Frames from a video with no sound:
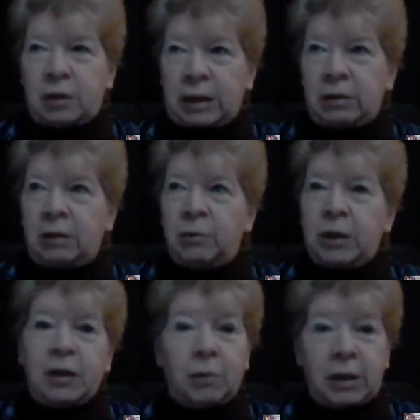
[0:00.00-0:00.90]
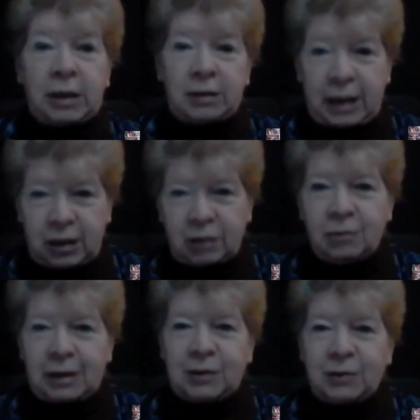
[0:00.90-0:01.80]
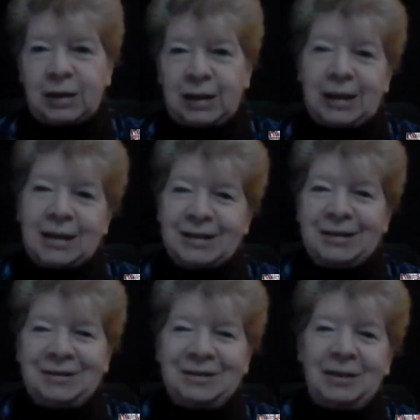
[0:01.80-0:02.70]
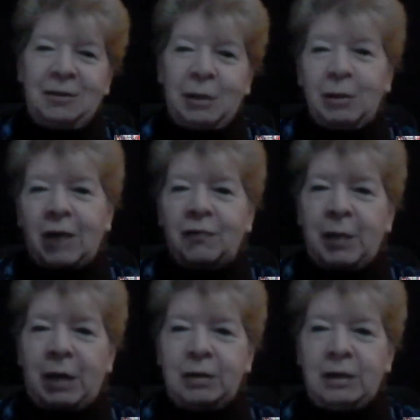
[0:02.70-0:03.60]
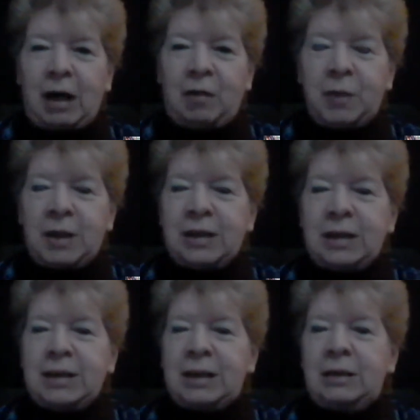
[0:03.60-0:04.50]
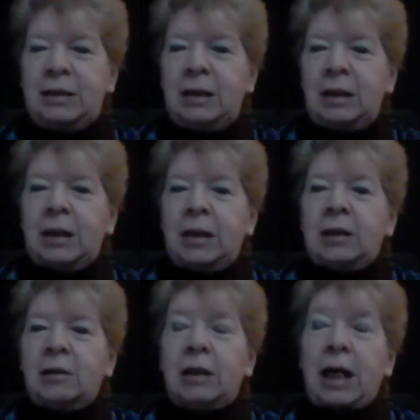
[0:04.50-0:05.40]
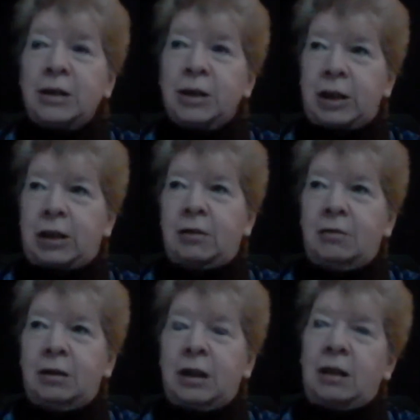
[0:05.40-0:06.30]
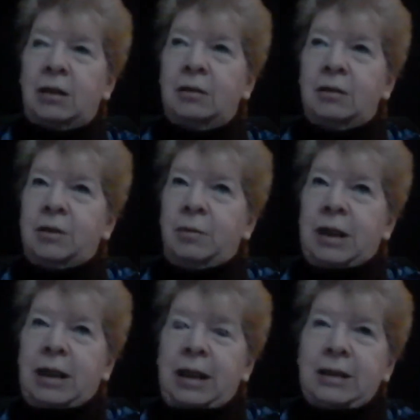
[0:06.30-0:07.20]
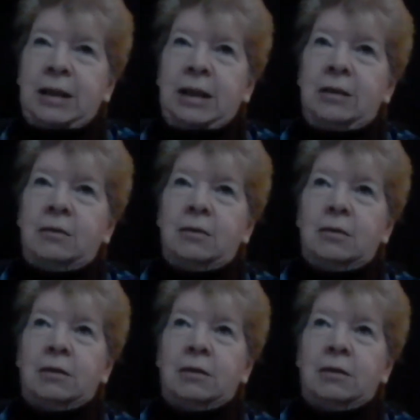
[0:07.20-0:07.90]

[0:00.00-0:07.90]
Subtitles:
And we thought, well, thank you. That's really nice. And we went off about our business. And last year, 2018,